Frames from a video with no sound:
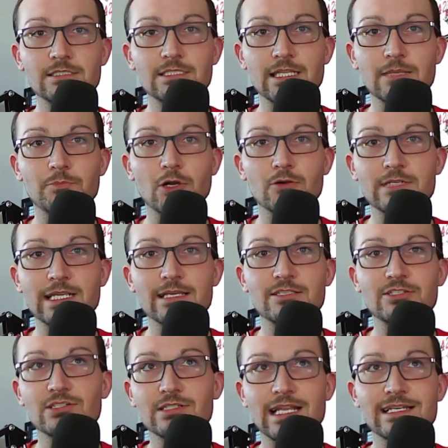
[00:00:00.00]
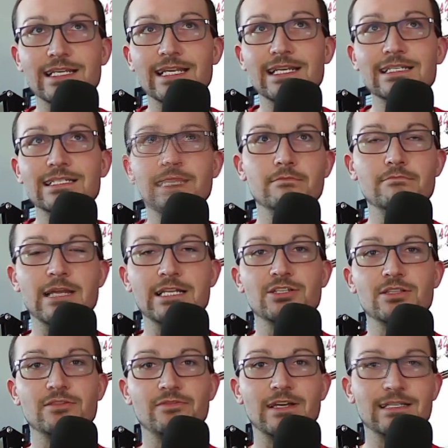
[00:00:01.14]
to the protesters, and didn't
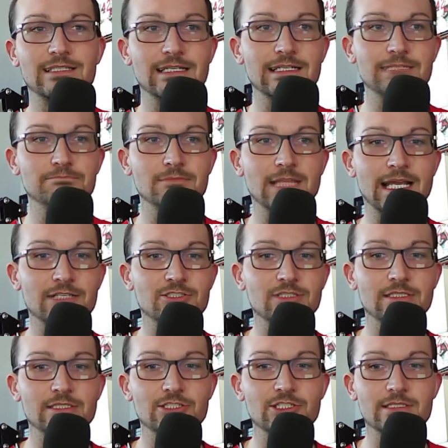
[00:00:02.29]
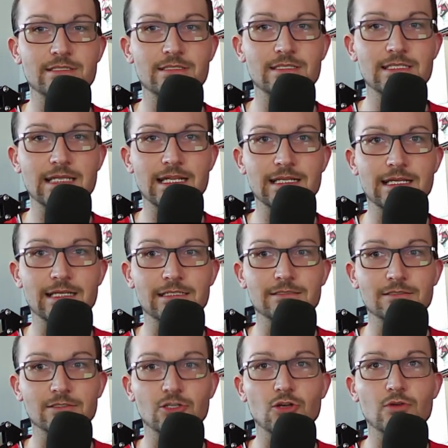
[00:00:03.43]
mention the fact that he actually just said,
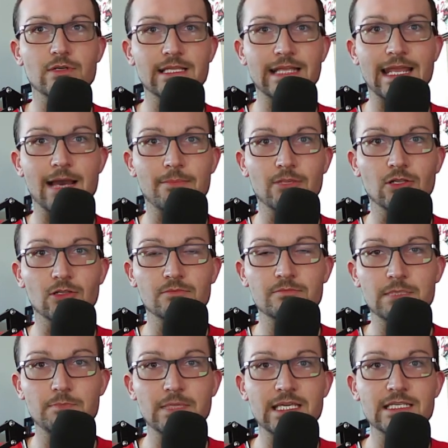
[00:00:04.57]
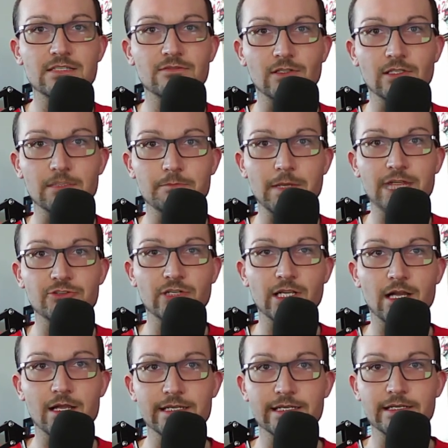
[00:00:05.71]
"Go to the Capitol and be peaceful and
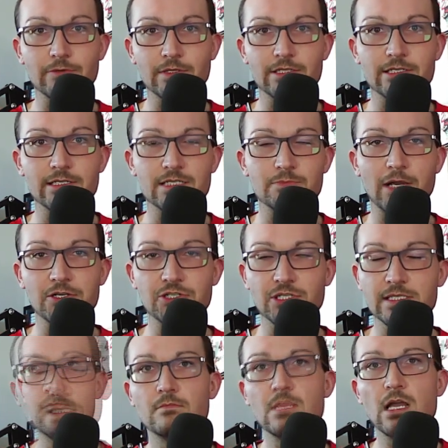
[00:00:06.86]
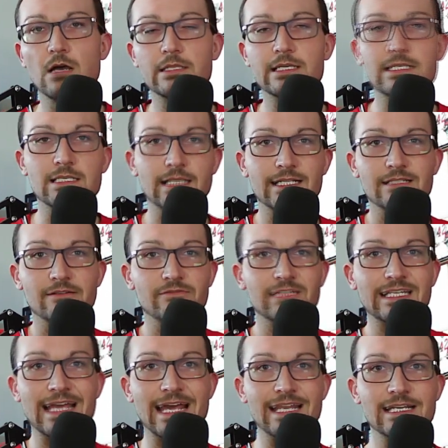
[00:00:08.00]
patriotic with your expressions." No, they
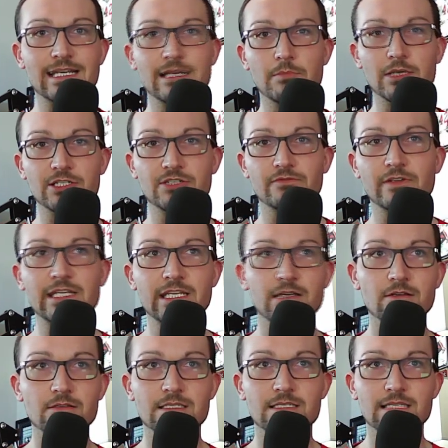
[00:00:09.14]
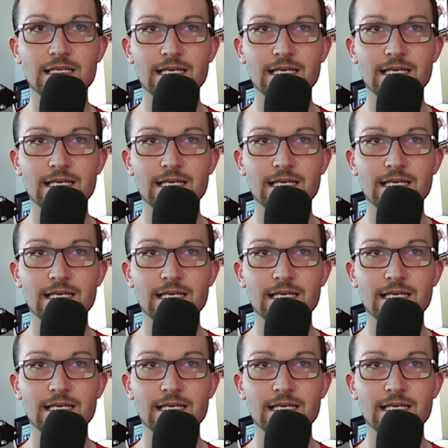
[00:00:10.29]
selectively edited a bunch of videos.